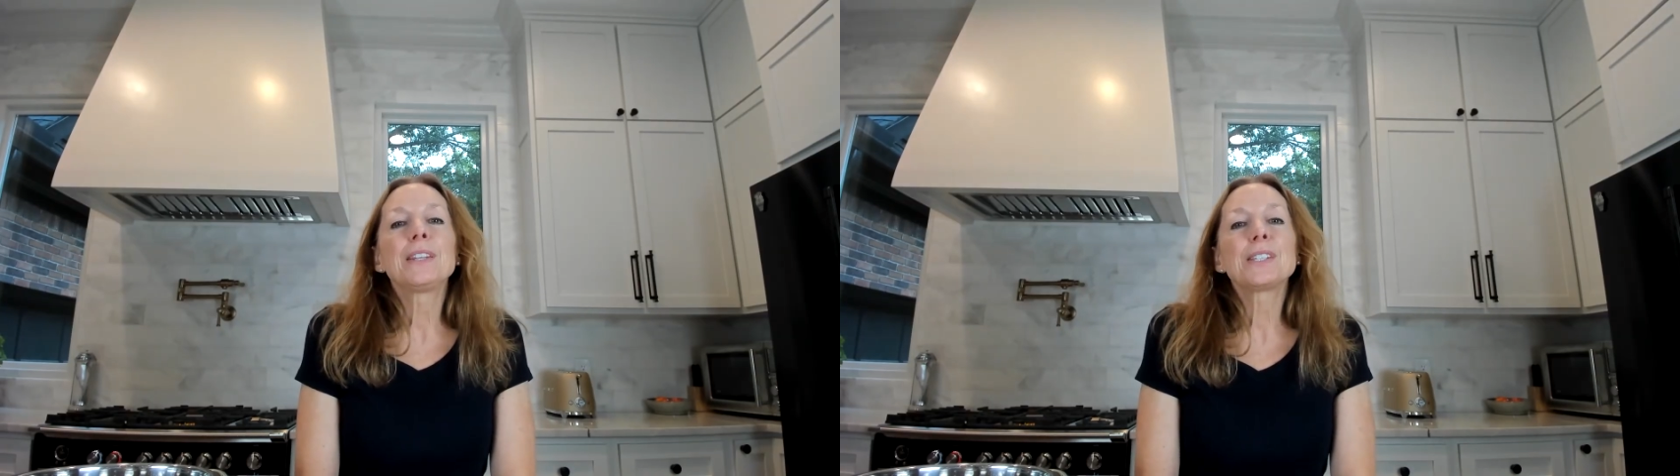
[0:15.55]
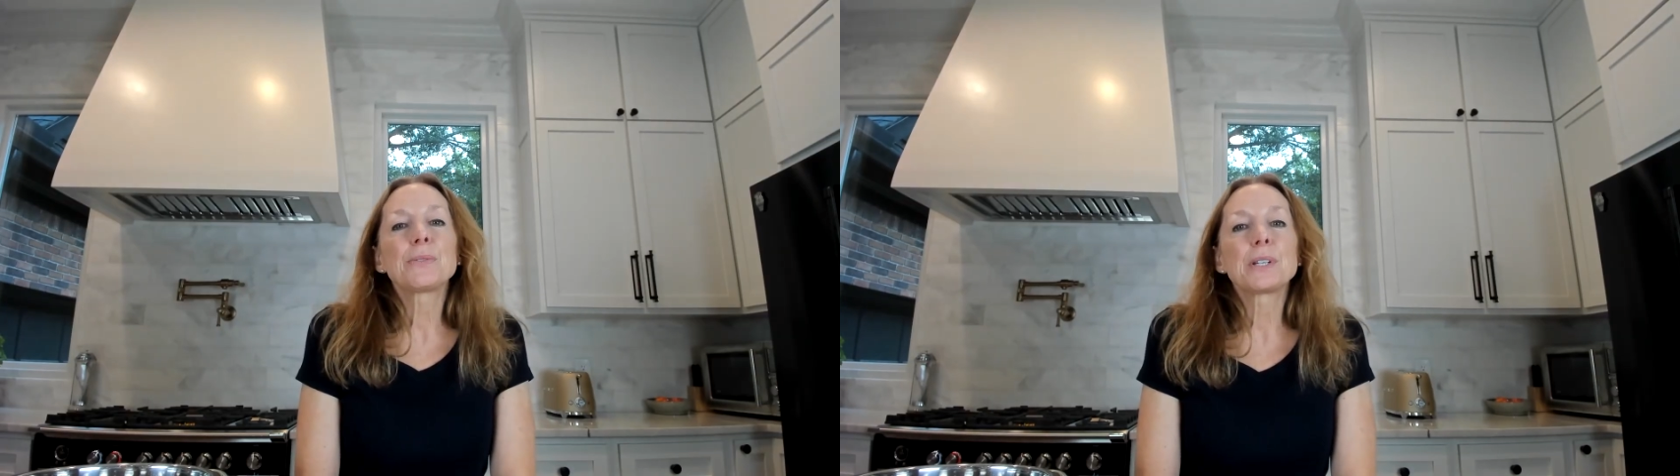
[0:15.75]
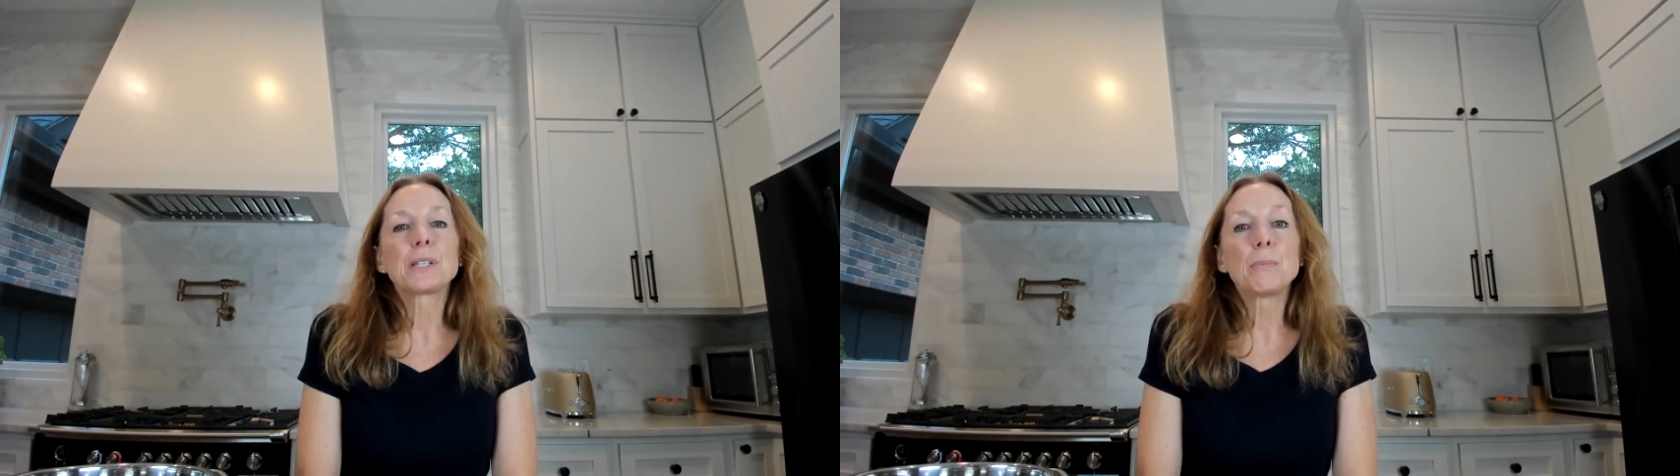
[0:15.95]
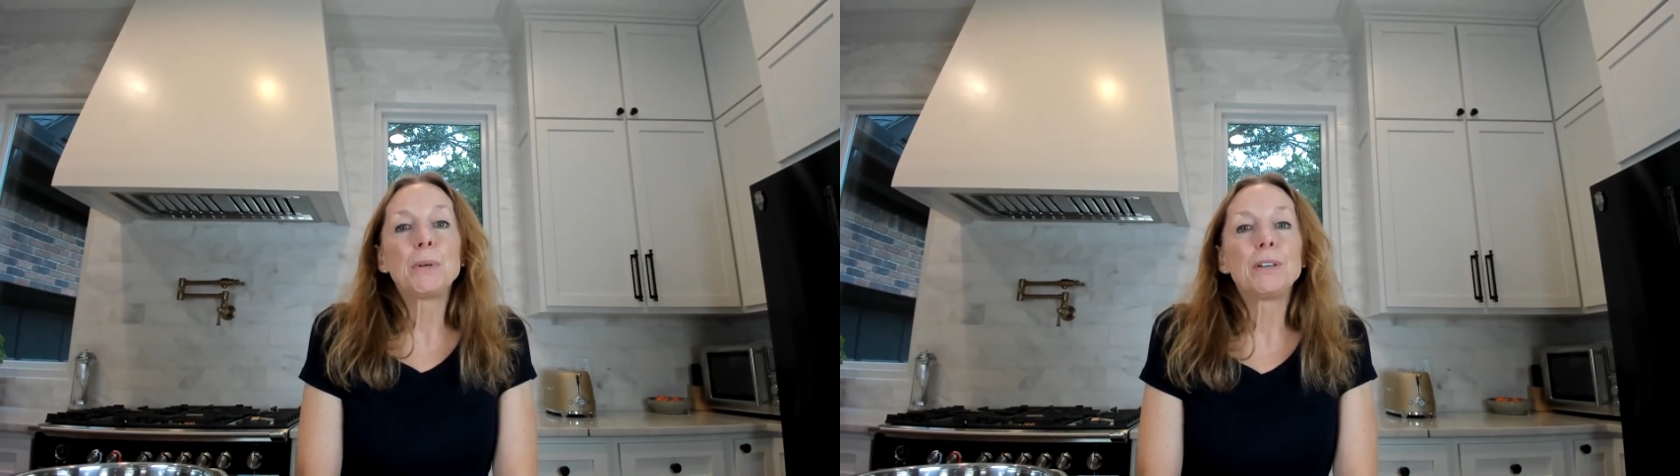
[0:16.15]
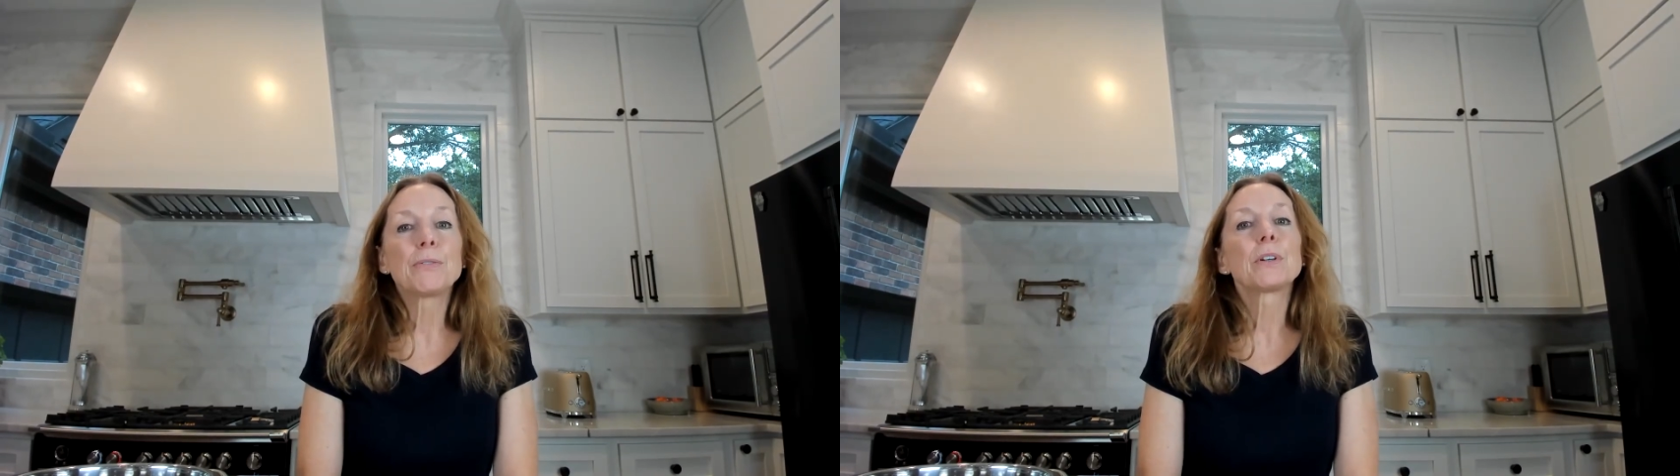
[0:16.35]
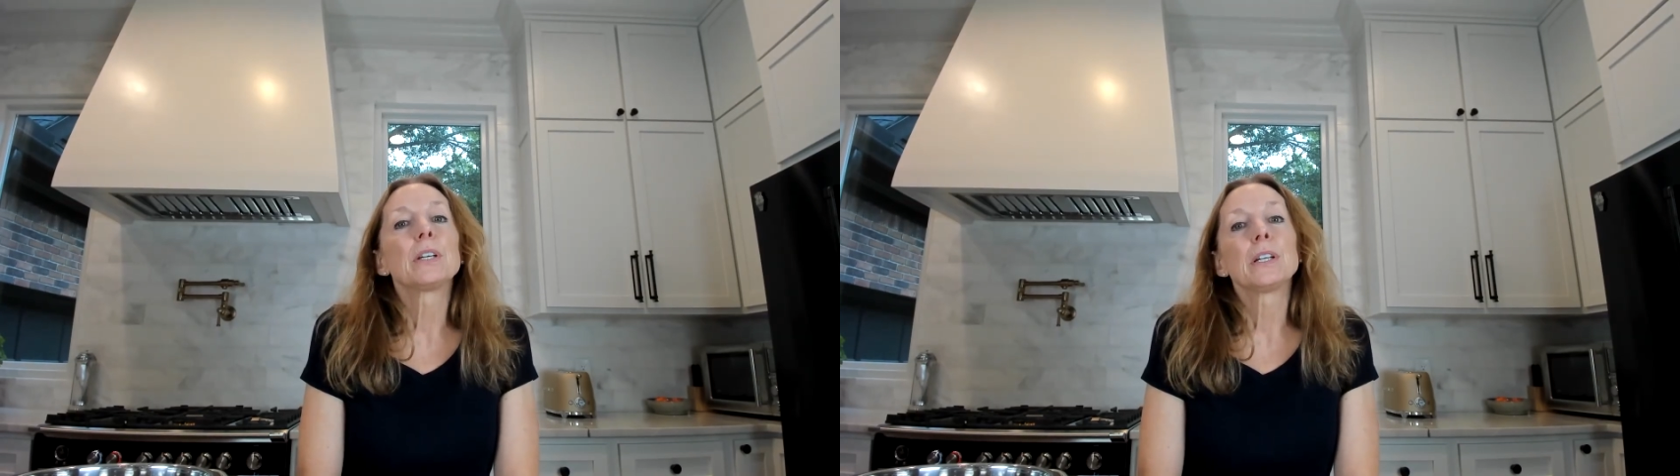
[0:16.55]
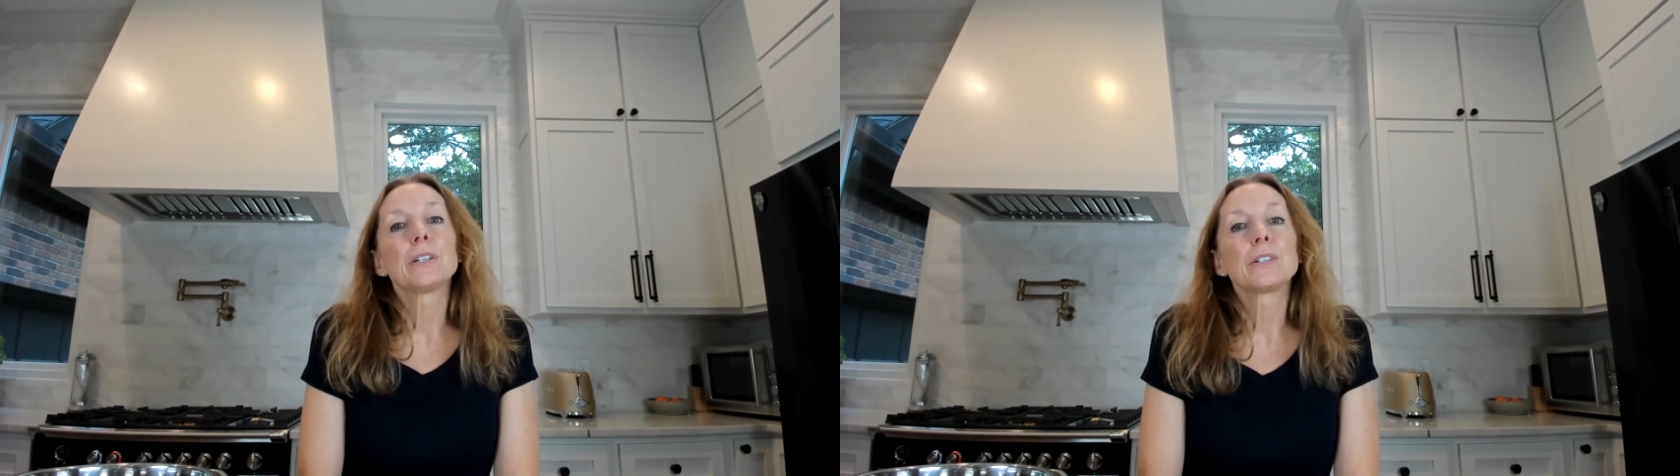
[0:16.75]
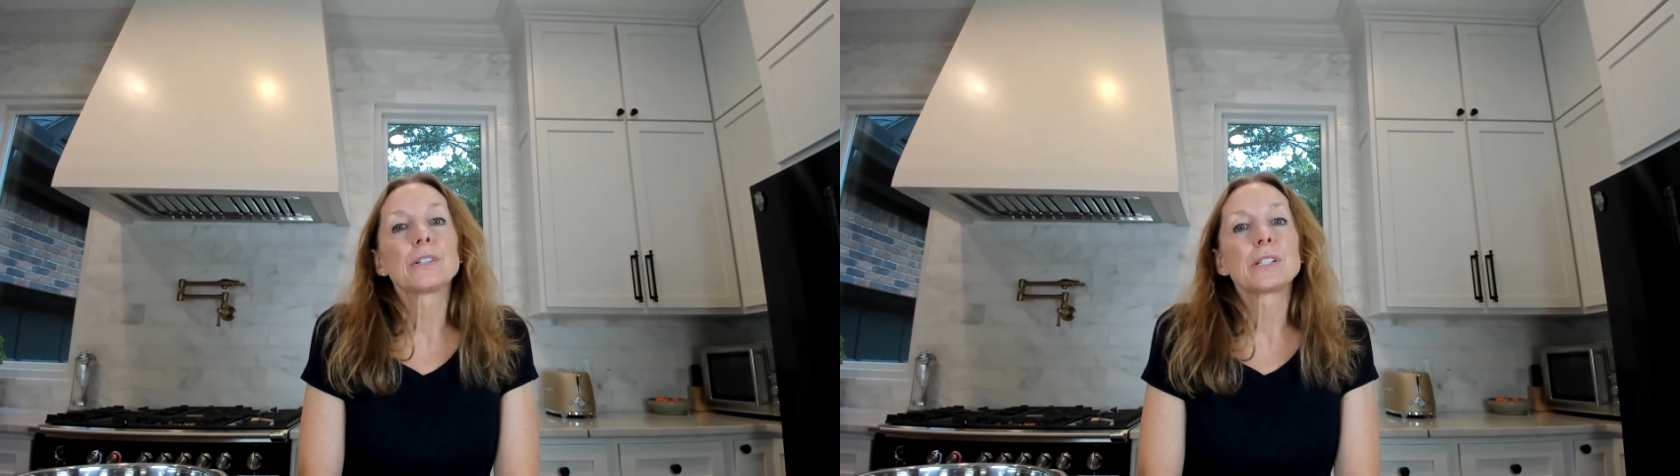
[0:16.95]
this recipe for
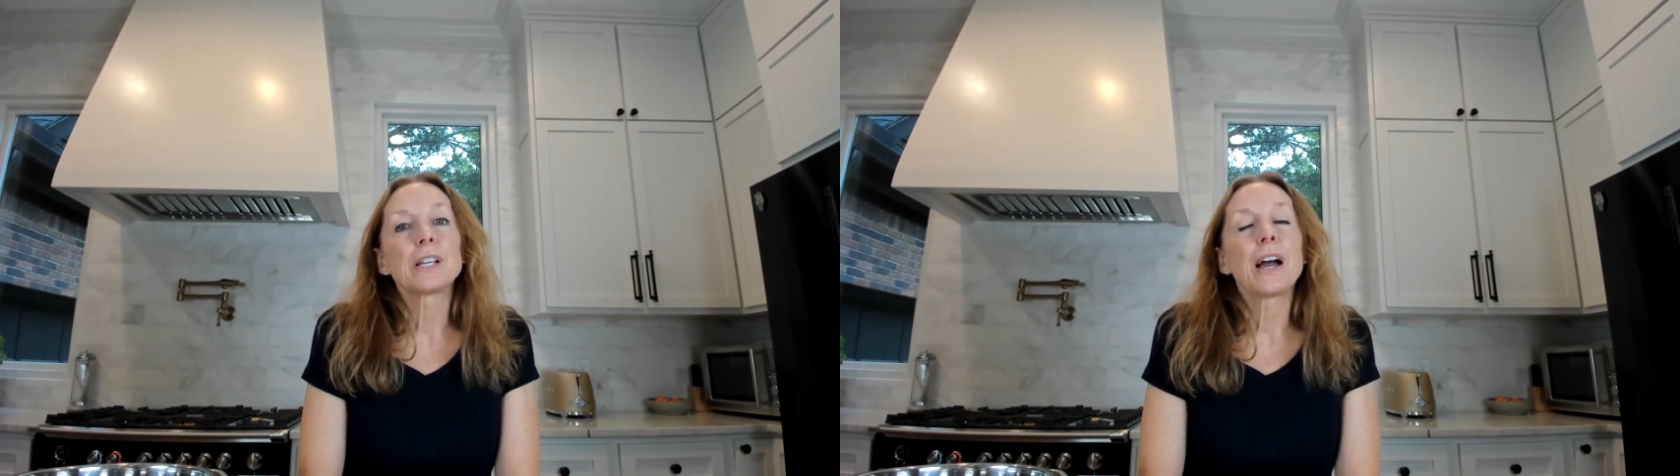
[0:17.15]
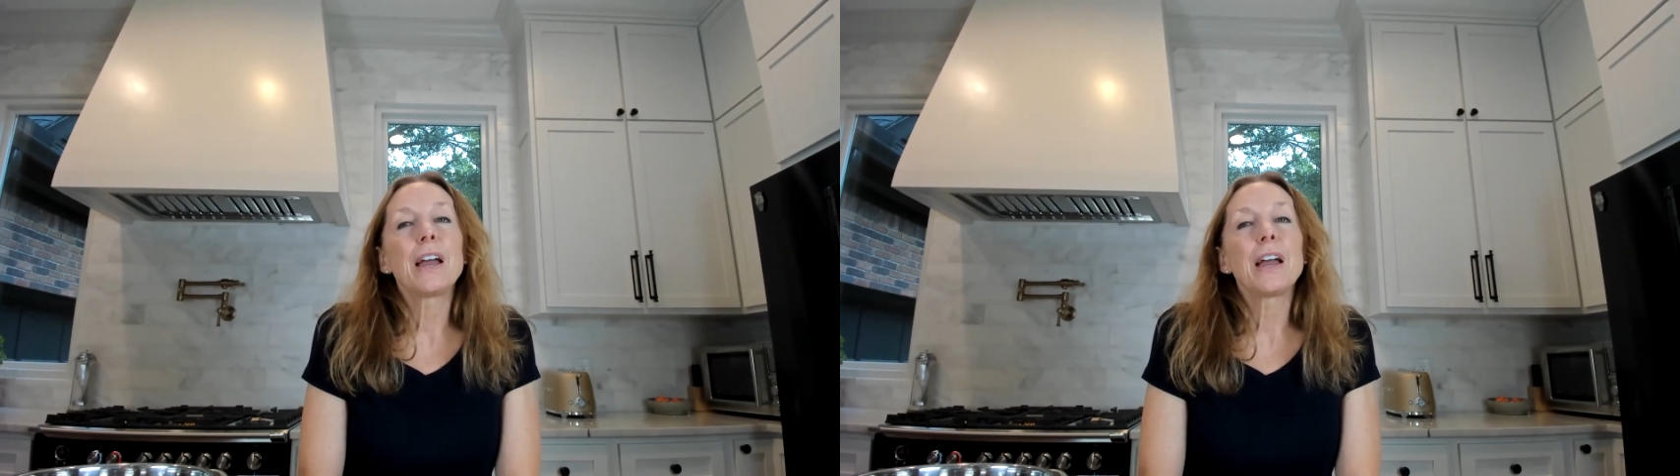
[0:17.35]
years.